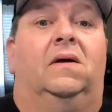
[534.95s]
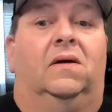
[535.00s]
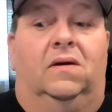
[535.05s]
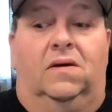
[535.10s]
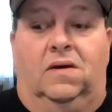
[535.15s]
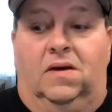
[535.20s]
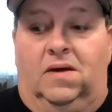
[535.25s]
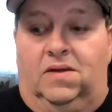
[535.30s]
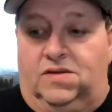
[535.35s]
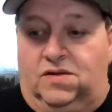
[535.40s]

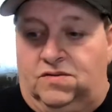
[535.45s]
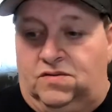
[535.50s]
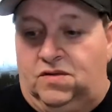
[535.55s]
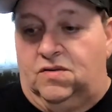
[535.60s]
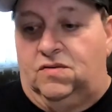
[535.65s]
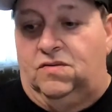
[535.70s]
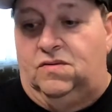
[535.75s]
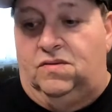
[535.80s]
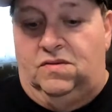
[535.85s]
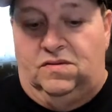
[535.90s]
and you
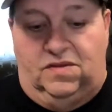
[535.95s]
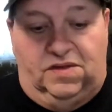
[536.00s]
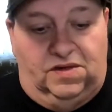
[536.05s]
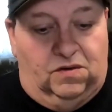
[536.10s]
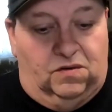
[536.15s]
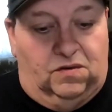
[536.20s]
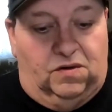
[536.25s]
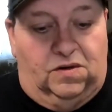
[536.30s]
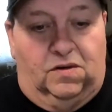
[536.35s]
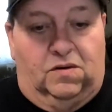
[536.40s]
do the
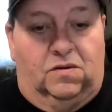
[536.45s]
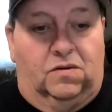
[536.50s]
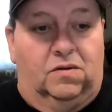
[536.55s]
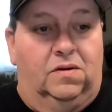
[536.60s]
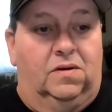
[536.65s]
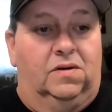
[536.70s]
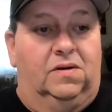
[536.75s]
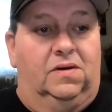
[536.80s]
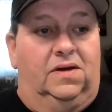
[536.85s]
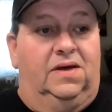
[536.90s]
oil,
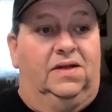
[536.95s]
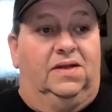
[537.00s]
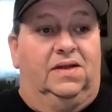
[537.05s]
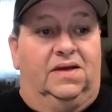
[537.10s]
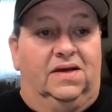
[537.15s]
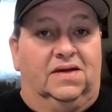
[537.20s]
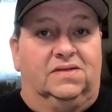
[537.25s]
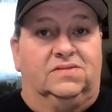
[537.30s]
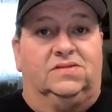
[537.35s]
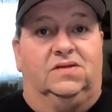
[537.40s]
it
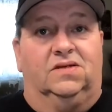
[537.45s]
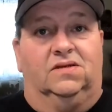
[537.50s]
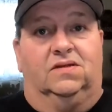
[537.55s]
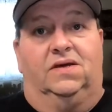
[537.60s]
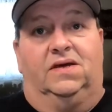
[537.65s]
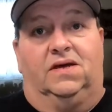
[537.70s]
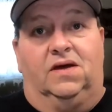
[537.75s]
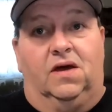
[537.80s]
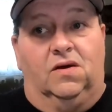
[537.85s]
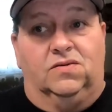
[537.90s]

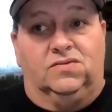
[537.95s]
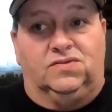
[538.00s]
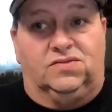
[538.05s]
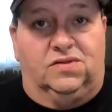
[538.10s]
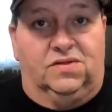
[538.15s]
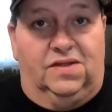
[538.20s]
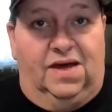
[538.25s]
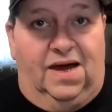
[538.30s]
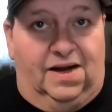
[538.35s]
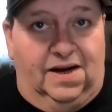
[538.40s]
instantly goes
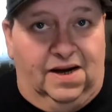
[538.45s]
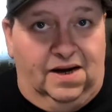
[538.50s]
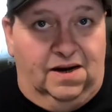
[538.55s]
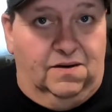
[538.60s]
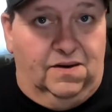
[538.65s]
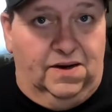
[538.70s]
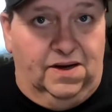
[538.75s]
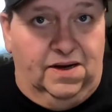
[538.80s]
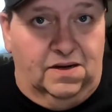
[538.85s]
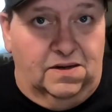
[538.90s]
to that
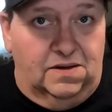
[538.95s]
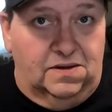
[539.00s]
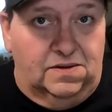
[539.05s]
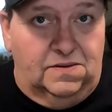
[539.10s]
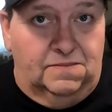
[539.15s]
area,